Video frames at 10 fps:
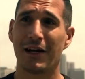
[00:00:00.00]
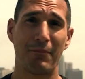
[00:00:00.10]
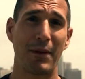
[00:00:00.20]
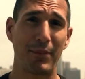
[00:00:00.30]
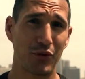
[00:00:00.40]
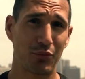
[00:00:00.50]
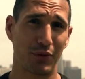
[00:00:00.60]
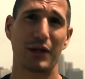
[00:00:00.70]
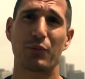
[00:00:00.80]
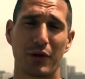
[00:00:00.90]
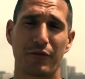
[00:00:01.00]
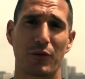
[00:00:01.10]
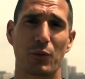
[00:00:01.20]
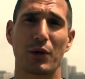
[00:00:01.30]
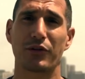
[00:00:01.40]
Maybe you read word
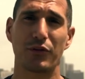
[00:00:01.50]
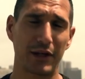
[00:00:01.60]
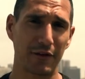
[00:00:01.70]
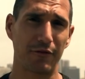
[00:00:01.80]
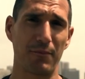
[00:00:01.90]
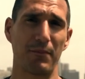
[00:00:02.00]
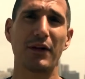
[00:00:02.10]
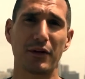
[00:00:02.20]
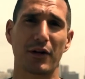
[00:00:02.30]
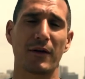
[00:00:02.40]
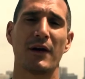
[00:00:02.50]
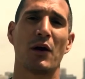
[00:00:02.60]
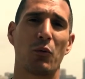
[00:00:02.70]
for word. You get familiar